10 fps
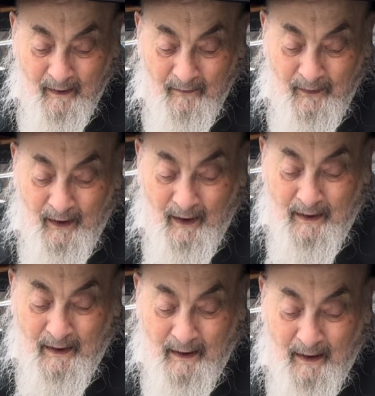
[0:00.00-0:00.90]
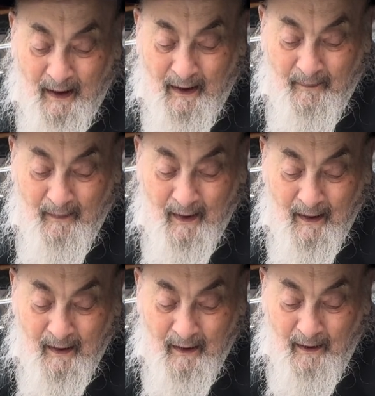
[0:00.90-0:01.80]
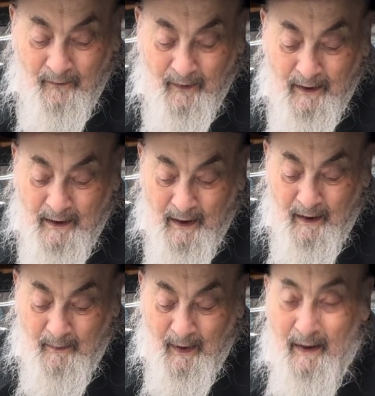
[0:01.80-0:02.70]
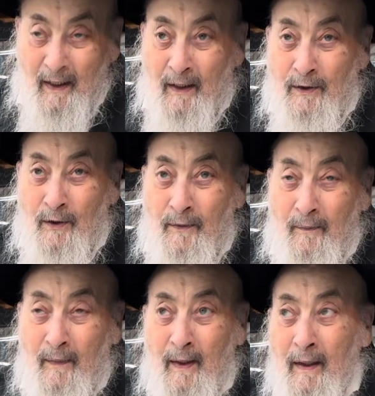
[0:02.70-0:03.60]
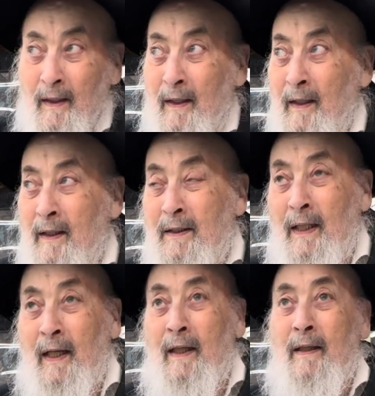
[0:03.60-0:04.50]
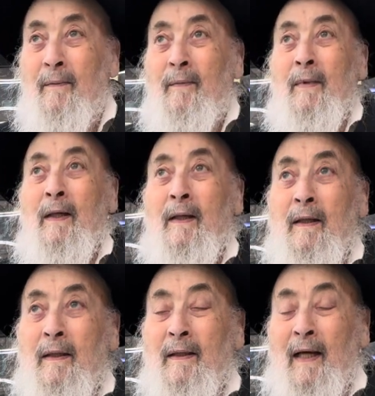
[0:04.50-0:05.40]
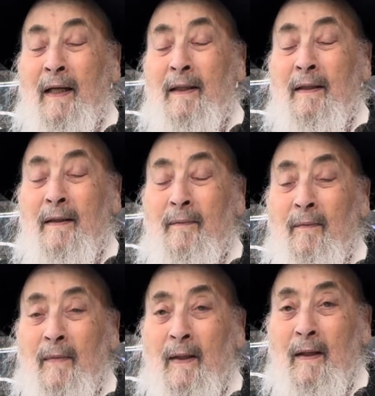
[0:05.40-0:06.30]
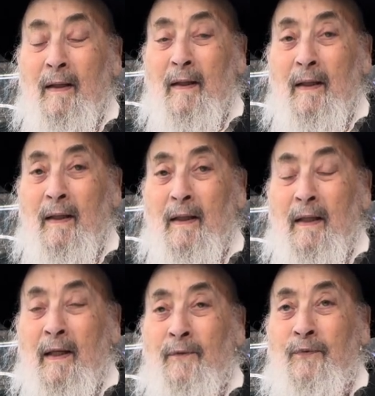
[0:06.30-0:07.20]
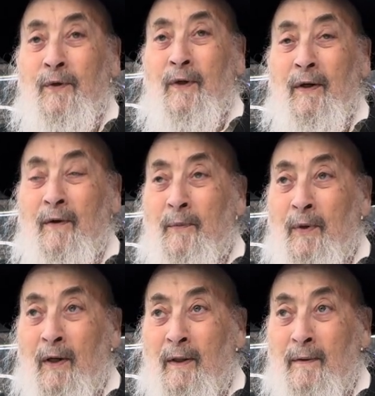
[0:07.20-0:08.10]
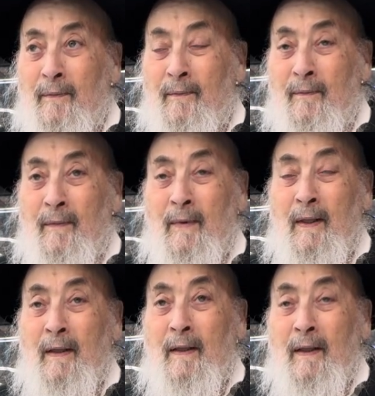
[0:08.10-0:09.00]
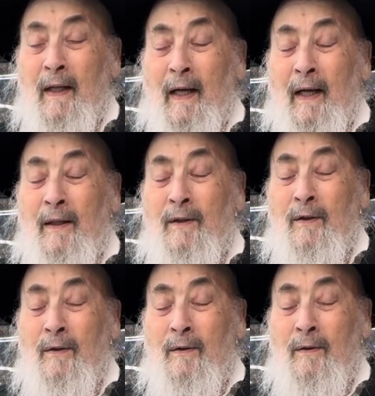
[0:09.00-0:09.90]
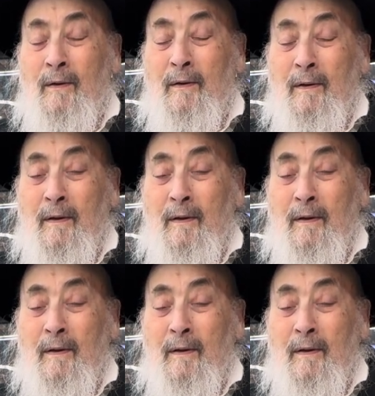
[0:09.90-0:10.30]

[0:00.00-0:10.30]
V'Yesa Yedei Chavasai Ban Yezum. He's saying that if you hear a bracha and you